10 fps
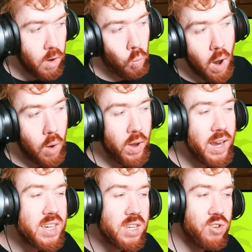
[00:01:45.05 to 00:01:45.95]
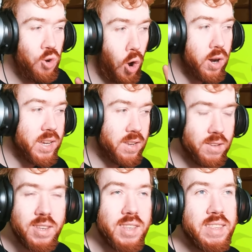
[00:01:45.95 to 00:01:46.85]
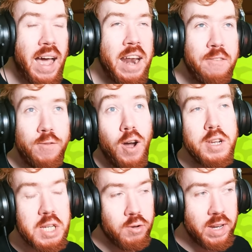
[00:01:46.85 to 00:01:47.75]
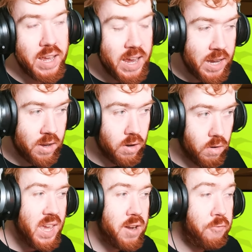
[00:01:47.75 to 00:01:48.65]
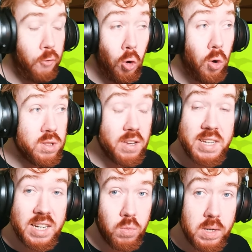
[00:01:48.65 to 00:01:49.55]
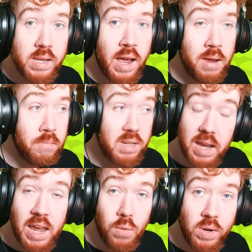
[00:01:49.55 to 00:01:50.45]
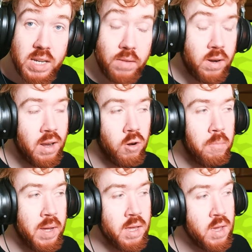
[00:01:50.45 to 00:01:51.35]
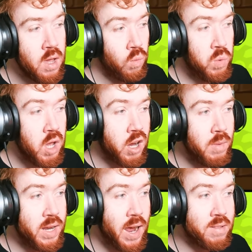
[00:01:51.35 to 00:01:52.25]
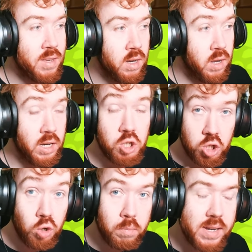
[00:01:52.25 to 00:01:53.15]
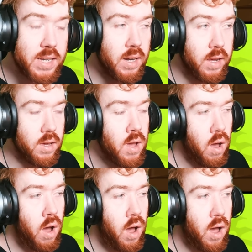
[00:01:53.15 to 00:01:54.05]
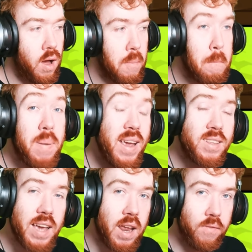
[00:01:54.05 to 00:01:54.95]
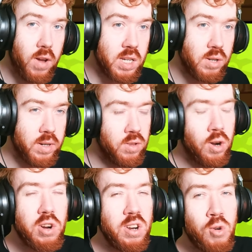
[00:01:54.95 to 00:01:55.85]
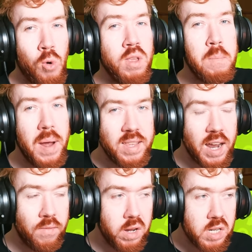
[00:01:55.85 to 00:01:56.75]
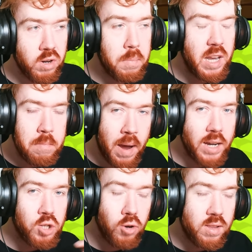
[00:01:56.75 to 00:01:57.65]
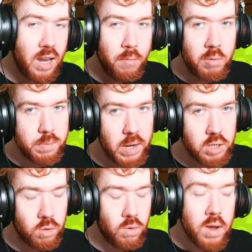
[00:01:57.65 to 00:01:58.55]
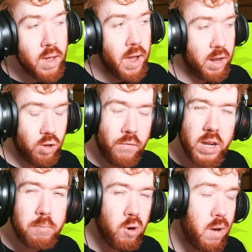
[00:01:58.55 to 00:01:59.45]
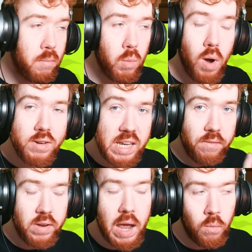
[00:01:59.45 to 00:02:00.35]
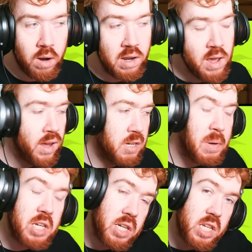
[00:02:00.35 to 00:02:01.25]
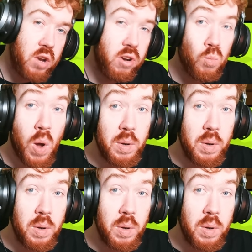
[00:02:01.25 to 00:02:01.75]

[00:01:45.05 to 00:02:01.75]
while it's not the anniversary, in 4 to 6 weeks time, 8 weeks even a little bit, we are going to be getting in June basically our beta anniversary. They're not going to call it the beta anniversary, but it might treat it a little more special, and I do think it's probably a little bit worth seeing for that one, especially considering while